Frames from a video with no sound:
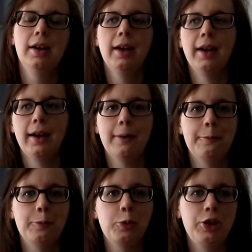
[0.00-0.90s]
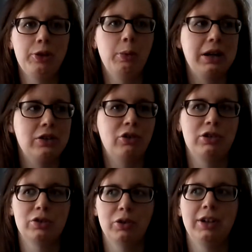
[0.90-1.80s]
Um, with the white
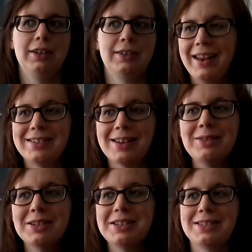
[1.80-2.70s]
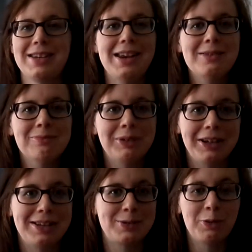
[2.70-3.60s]
noise on it. It sounds insane, but
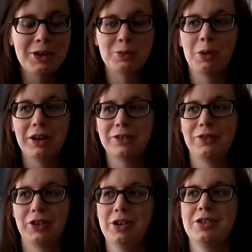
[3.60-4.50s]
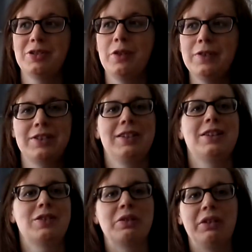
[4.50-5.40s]
it's what's worked for us. Obviously,
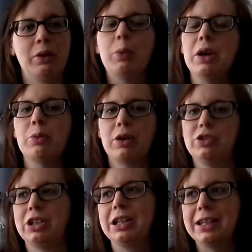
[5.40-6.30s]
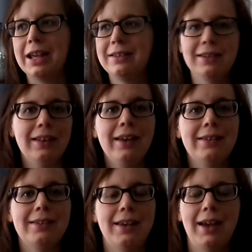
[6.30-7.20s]
it's not in a way where she can get to
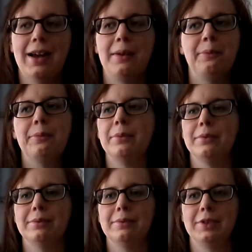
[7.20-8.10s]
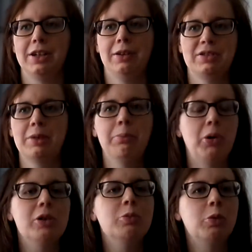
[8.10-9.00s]
it, um, and at some
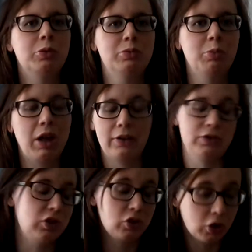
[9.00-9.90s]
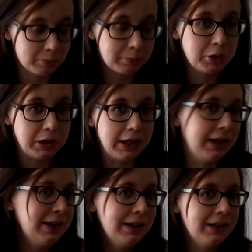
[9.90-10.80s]
point we'll, we'll have to stop putting it
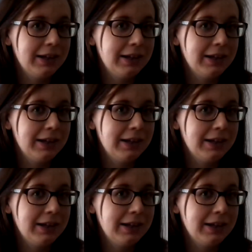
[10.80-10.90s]
in,